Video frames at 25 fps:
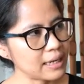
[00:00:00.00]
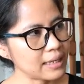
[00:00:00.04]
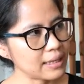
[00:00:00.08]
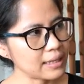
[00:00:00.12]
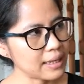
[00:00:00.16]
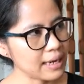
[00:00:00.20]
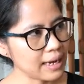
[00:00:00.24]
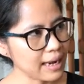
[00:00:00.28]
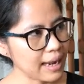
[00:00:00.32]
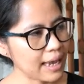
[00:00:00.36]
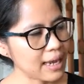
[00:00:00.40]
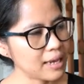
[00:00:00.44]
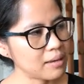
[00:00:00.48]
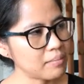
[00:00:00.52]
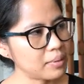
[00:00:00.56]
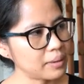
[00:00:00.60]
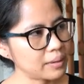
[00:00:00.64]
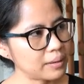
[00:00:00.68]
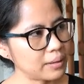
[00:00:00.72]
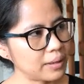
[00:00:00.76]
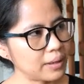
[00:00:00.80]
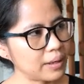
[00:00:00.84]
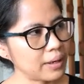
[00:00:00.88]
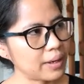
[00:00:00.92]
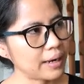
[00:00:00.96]
the
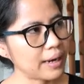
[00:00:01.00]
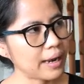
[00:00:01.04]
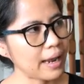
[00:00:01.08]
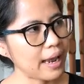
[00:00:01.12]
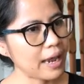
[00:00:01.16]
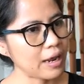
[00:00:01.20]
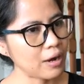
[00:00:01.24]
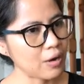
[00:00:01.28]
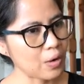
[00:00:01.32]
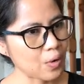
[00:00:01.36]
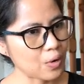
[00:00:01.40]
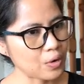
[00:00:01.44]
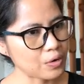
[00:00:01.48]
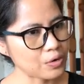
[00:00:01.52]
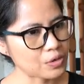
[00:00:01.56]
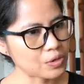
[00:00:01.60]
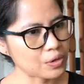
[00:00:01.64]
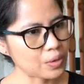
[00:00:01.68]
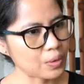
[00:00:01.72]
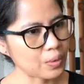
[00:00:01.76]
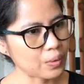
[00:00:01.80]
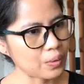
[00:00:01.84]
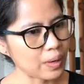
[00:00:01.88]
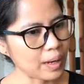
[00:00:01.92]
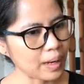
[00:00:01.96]
labor and
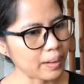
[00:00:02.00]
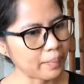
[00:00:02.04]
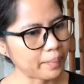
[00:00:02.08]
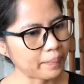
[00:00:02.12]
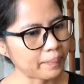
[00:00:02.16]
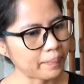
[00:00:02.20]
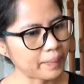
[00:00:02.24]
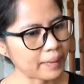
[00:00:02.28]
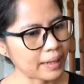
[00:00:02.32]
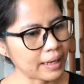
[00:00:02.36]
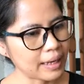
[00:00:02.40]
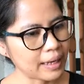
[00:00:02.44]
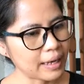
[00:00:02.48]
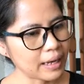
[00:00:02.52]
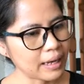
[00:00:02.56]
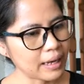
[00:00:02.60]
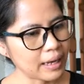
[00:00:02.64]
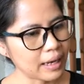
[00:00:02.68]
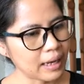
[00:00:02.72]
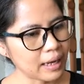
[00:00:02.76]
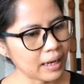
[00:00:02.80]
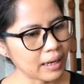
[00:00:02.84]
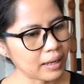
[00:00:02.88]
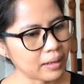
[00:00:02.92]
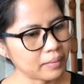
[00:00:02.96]
also um,
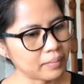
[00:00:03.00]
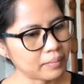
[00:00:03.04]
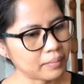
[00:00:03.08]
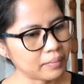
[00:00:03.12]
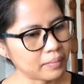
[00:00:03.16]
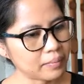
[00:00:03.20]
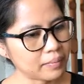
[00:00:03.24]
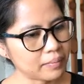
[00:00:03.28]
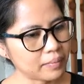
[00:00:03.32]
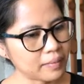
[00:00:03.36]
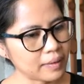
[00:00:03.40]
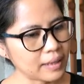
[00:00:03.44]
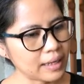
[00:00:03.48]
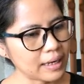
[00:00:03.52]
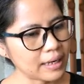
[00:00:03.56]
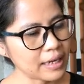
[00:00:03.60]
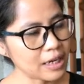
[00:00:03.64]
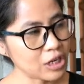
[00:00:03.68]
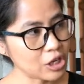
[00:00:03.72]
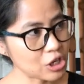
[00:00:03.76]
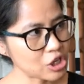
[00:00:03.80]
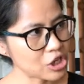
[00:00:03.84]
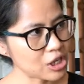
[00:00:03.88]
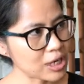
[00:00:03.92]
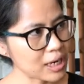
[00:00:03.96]
um the
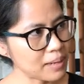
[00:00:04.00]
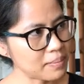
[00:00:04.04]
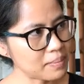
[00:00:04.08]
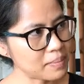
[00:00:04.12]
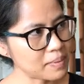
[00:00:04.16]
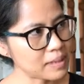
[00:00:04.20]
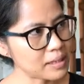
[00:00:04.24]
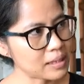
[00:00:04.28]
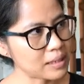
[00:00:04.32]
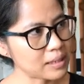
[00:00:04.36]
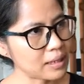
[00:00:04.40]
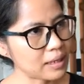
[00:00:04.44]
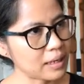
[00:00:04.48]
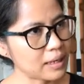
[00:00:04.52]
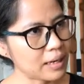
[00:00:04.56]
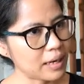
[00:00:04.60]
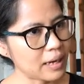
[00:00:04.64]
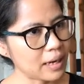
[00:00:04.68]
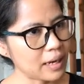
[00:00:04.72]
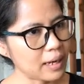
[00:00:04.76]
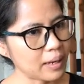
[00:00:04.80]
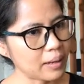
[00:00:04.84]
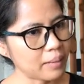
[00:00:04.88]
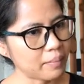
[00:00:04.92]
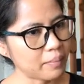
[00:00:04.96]
leaderships
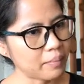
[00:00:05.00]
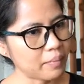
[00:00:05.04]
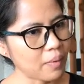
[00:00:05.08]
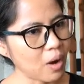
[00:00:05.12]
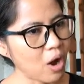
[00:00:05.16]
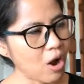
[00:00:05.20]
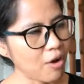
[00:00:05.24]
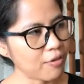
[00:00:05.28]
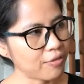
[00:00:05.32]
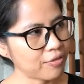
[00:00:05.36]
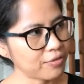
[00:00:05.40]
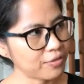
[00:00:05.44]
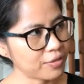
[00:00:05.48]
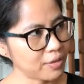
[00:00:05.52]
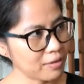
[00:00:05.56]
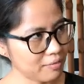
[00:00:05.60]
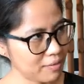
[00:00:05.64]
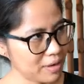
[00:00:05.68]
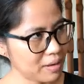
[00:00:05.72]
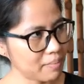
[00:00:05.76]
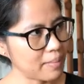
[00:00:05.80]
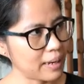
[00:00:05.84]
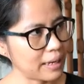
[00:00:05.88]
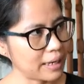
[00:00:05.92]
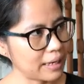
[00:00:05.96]
um, of the
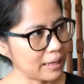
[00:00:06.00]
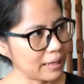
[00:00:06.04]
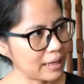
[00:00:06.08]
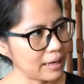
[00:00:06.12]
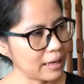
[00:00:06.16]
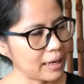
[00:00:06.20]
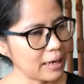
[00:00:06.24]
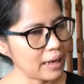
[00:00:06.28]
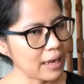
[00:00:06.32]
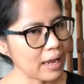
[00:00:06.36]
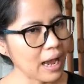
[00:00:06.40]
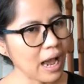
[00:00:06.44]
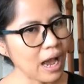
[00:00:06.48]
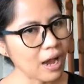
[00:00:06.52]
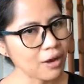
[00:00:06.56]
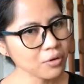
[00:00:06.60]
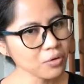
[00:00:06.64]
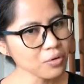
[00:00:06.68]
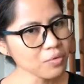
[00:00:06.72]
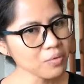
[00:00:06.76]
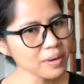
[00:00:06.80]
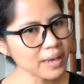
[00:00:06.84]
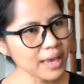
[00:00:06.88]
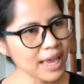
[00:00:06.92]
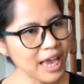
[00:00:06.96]
women. How
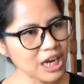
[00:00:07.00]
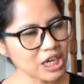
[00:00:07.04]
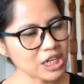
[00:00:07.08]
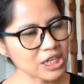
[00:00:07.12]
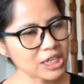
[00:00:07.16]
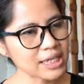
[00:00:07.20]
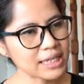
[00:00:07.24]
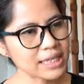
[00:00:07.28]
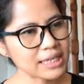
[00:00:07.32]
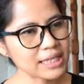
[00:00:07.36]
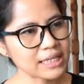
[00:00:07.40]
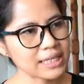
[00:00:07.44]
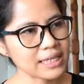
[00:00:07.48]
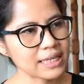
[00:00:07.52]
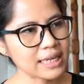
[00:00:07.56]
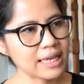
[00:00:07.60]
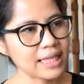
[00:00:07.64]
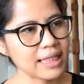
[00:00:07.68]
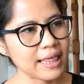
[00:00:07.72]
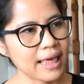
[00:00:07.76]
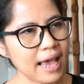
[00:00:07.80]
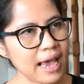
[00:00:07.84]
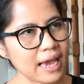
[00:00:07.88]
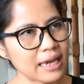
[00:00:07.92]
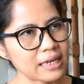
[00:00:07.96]
do we actually
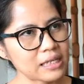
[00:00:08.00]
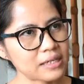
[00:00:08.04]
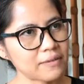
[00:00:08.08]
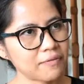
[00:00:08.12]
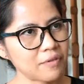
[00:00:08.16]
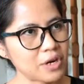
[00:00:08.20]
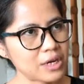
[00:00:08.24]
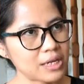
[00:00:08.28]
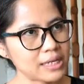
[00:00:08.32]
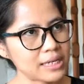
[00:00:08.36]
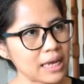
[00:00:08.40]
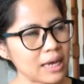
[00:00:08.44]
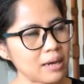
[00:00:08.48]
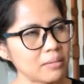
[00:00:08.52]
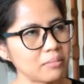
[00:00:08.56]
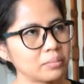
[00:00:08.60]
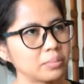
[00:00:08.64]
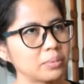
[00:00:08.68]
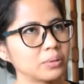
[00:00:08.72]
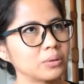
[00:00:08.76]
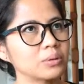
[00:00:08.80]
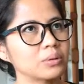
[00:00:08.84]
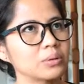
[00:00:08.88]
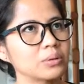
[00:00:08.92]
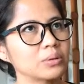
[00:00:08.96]
see that? For
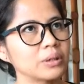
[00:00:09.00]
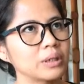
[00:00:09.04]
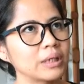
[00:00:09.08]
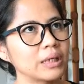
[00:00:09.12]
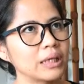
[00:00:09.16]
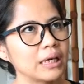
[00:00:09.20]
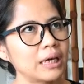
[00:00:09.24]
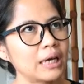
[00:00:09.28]
example,